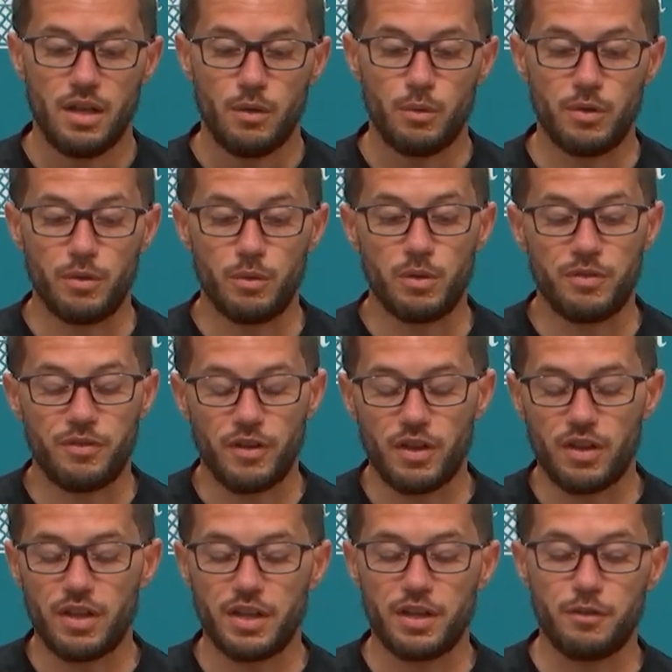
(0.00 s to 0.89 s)
We
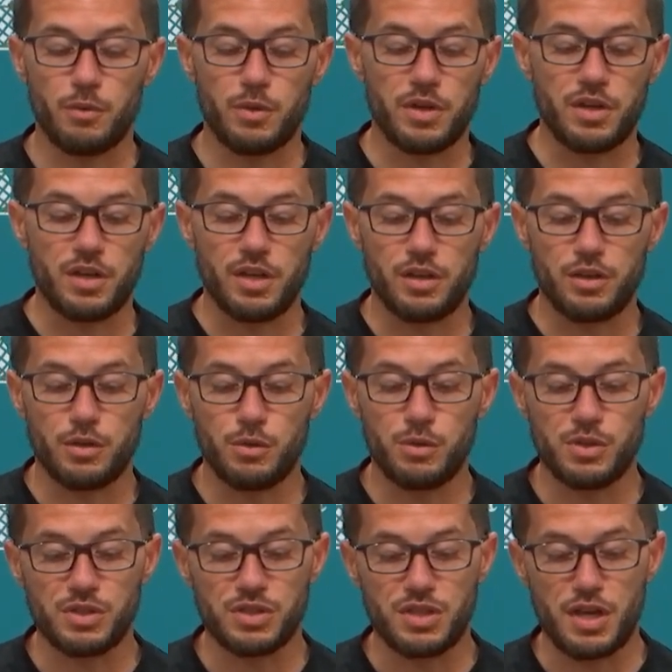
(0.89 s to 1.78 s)
felt like if we could get through
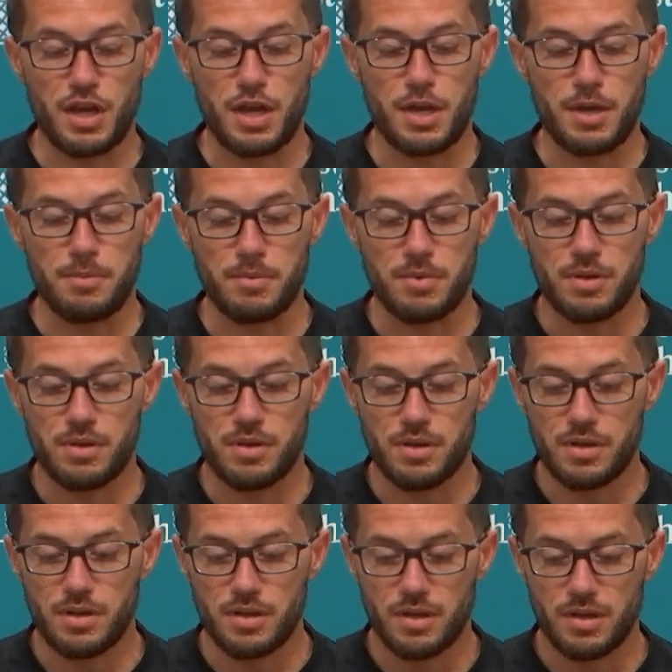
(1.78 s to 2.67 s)
this game,
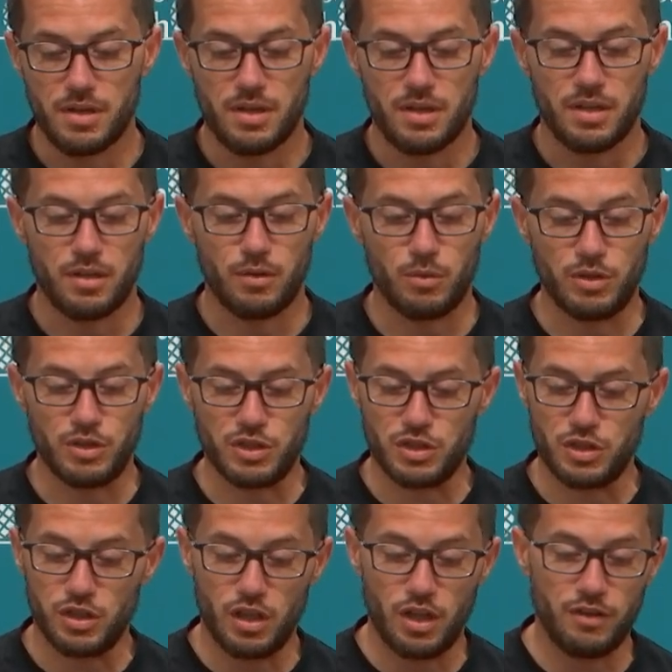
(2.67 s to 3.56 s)
that we
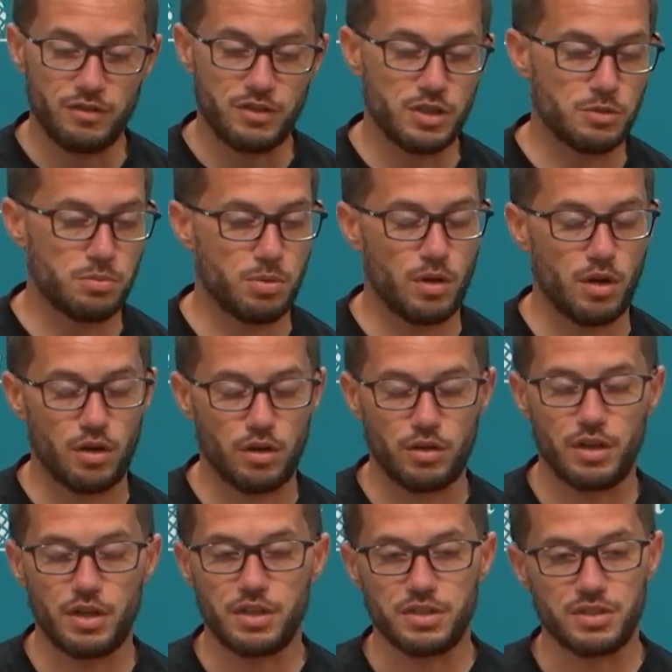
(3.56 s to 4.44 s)
just loved his
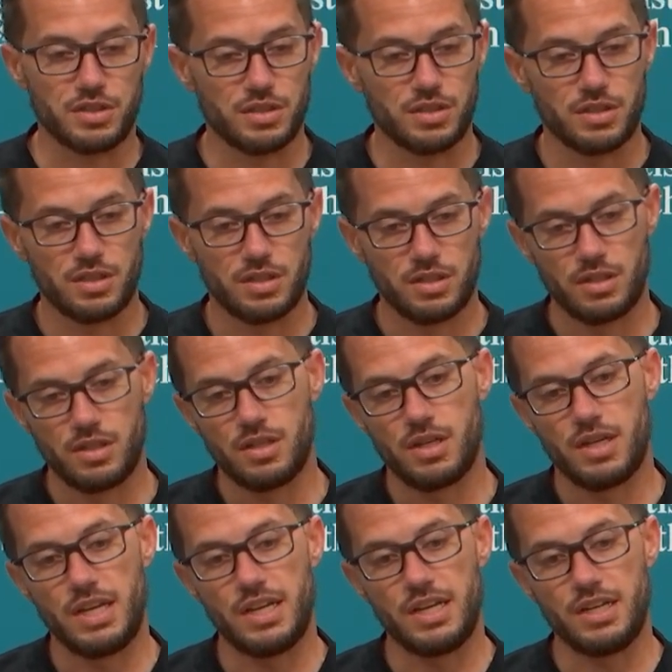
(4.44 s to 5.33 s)
progress,
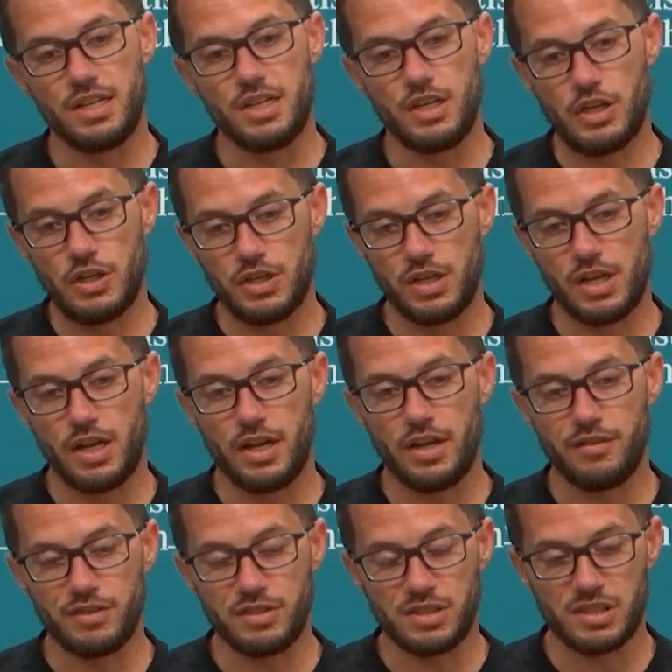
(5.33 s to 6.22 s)
and he could not
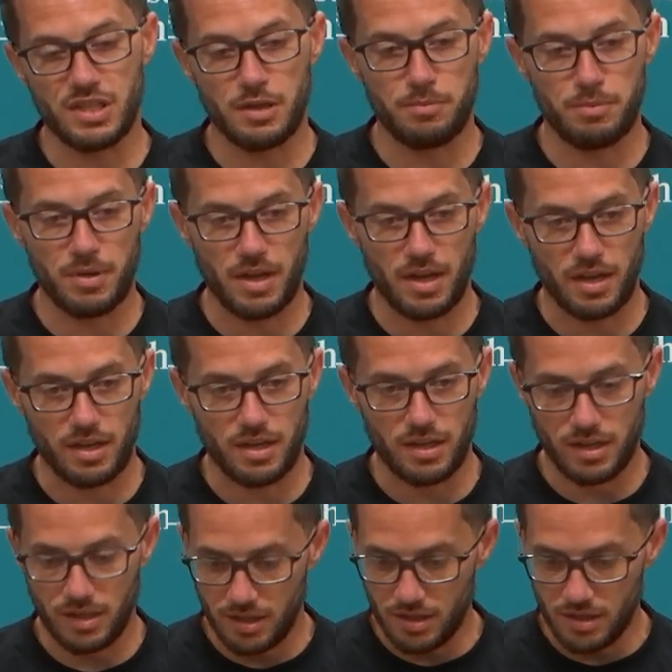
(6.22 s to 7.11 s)
have a setback.